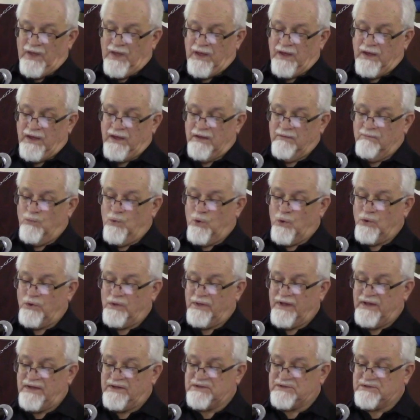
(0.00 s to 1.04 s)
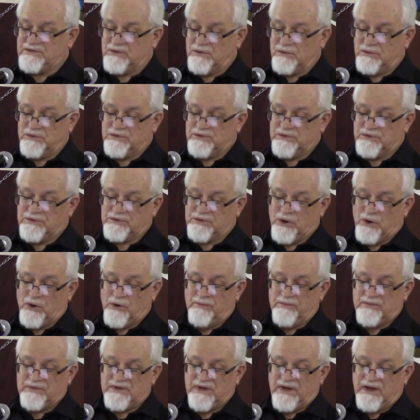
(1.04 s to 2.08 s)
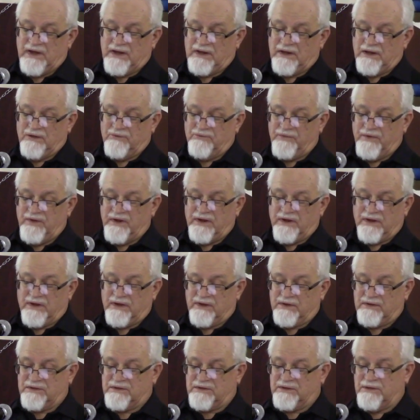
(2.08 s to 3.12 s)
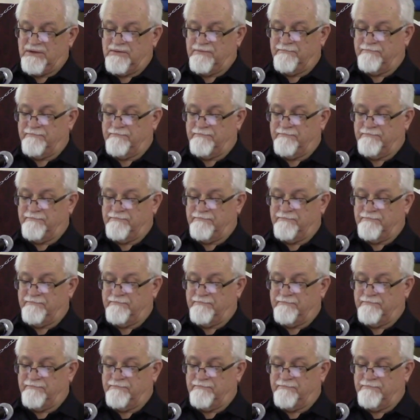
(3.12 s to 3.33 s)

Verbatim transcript: in moral and social terms in Leviticus